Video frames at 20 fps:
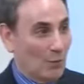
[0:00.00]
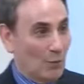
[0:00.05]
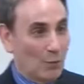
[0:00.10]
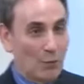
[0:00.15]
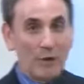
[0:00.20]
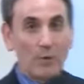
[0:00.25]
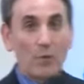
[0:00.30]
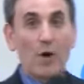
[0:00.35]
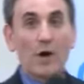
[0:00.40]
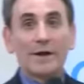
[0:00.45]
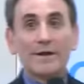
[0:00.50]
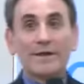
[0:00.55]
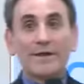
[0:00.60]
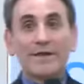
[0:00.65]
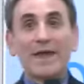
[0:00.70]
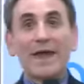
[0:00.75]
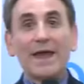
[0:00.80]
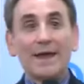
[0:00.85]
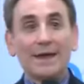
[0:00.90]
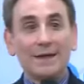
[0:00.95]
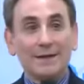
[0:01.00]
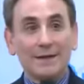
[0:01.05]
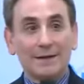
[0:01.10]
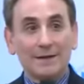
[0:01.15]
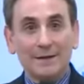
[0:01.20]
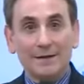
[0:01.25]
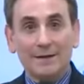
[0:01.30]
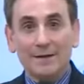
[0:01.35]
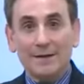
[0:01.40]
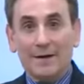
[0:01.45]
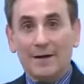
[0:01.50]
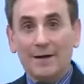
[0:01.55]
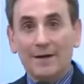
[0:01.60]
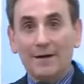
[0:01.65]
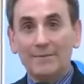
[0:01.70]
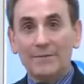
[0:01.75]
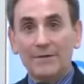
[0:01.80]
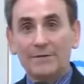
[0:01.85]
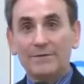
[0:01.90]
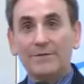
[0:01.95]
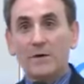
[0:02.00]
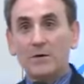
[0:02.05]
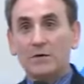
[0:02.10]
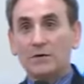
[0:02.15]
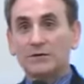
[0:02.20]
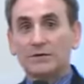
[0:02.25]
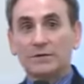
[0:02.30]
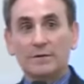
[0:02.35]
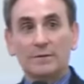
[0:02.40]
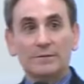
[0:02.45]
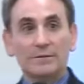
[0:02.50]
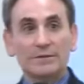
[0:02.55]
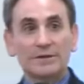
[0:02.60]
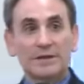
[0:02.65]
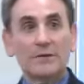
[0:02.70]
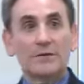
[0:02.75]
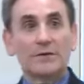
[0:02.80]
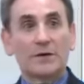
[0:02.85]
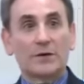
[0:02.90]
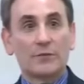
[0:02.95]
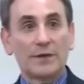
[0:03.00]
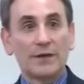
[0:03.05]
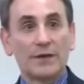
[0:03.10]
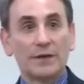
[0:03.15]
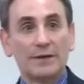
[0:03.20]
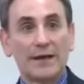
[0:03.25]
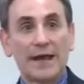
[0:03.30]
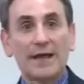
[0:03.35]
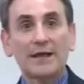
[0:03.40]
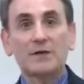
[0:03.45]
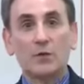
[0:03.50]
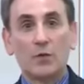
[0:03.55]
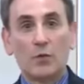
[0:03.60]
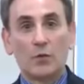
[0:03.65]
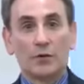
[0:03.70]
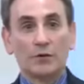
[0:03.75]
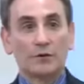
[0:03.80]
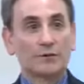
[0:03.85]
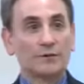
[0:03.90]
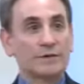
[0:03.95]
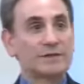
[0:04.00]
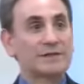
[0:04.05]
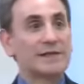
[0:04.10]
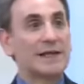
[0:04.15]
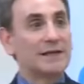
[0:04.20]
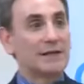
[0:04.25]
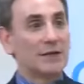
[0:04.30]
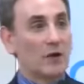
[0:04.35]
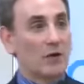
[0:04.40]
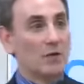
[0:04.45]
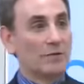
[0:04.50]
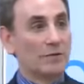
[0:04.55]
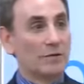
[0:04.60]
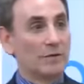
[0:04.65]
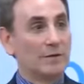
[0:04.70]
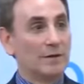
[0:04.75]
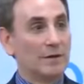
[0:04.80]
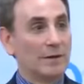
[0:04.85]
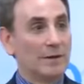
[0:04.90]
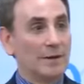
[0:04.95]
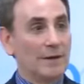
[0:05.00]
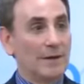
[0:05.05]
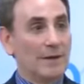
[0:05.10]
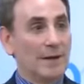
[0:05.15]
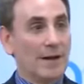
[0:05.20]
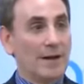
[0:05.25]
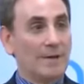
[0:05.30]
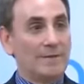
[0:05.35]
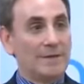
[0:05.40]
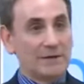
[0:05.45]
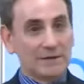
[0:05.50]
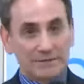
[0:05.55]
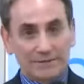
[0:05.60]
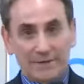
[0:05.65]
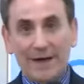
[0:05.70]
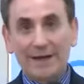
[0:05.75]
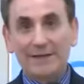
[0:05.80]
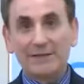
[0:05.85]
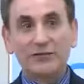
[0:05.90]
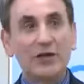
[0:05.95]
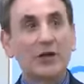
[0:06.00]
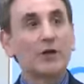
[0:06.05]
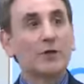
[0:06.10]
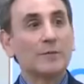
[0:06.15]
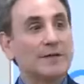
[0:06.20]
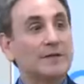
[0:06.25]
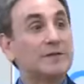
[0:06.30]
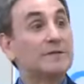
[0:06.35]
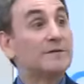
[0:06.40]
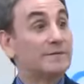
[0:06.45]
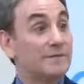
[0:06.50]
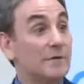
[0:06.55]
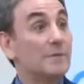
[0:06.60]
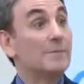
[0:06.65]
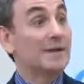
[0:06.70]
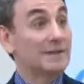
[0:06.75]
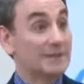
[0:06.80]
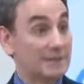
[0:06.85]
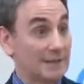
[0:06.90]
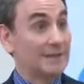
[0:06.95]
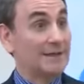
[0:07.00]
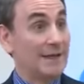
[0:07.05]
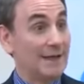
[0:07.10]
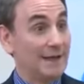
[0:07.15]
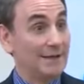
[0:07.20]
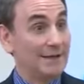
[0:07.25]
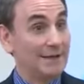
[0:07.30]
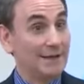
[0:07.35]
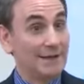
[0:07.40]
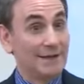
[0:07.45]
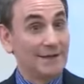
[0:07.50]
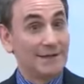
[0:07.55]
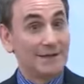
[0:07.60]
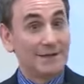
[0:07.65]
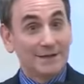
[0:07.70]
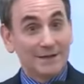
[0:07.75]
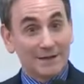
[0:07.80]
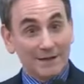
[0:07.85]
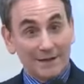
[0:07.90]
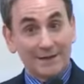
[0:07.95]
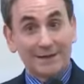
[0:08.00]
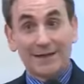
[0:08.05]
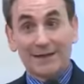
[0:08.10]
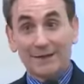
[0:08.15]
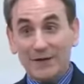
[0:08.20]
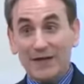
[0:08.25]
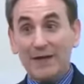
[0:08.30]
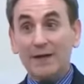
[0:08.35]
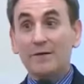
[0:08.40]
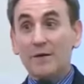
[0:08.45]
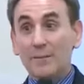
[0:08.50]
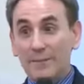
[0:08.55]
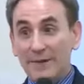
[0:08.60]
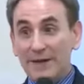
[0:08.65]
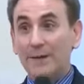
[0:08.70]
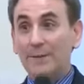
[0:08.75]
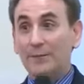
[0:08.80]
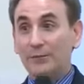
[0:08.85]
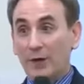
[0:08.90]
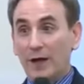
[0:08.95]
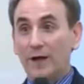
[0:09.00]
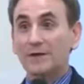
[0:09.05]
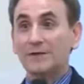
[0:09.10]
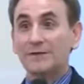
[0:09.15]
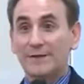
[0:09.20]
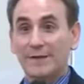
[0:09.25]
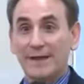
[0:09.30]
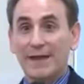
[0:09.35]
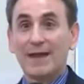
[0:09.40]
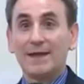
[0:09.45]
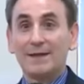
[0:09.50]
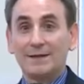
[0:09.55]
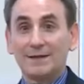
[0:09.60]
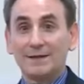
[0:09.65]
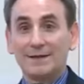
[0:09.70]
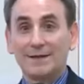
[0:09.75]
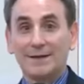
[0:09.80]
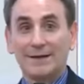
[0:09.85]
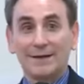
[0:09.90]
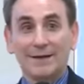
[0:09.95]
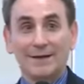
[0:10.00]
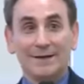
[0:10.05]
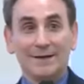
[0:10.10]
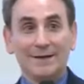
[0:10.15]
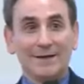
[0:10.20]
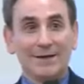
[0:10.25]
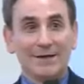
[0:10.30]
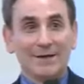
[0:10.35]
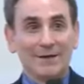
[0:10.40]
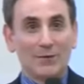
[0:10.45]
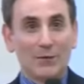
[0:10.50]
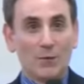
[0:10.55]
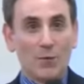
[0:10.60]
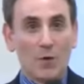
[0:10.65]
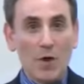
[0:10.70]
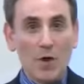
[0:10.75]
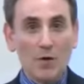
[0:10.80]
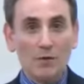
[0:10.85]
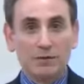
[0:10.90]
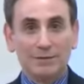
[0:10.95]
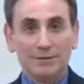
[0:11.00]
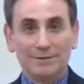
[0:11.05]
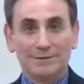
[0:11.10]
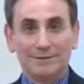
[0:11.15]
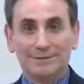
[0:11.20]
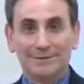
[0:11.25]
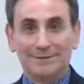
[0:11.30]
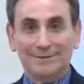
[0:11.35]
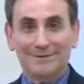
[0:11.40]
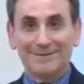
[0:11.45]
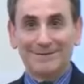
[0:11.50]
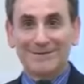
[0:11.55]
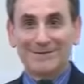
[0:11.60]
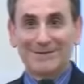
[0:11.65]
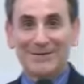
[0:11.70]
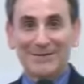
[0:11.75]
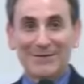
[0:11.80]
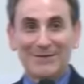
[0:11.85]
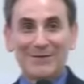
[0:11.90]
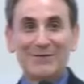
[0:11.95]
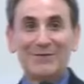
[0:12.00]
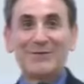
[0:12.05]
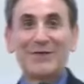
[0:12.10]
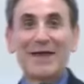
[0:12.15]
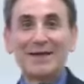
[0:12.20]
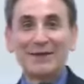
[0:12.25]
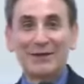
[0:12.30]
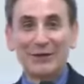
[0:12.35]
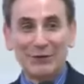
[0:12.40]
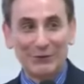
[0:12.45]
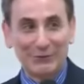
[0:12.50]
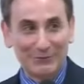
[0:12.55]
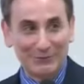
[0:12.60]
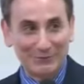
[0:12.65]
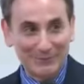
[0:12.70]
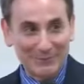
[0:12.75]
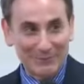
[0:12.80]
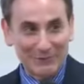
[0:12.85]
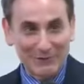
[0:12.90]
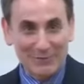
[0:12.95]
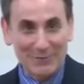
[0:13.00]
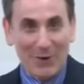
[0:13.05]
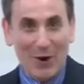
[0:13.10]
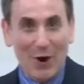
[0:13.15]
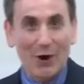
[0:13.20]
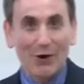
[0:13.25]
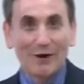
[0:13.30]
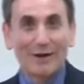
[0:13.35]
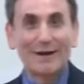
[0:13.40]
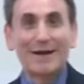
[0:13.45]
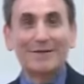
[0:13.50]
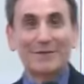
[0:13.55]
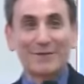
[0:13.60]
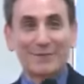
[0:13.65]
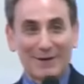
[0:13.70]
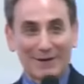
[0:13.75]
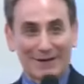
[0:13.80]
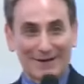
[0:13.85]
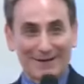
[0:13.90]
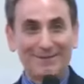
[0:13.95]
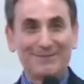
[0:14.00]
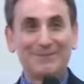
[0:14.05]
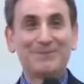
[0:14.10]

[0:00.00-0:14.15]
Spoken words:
We want to thank the folks from South Korea and headquarters for sending over these fine gentlemen to film us today. Can we hear a big applause for that? Woo! Thank you, Mr. Park and everybody.